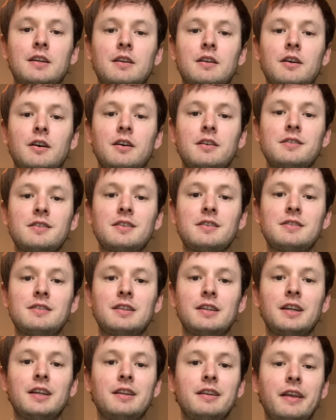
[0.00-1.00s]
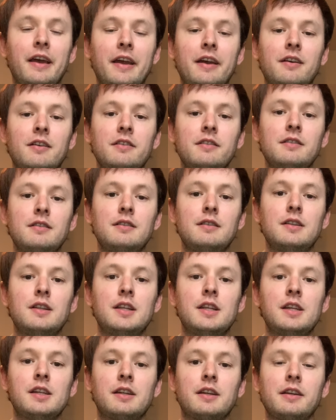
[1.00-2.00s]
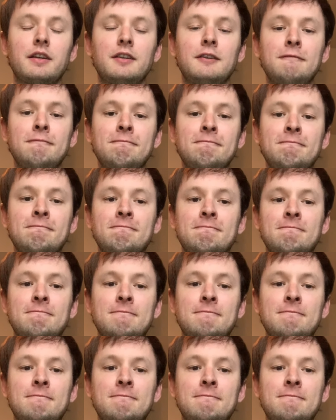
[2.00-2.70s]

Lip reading: cause us to get down. It can,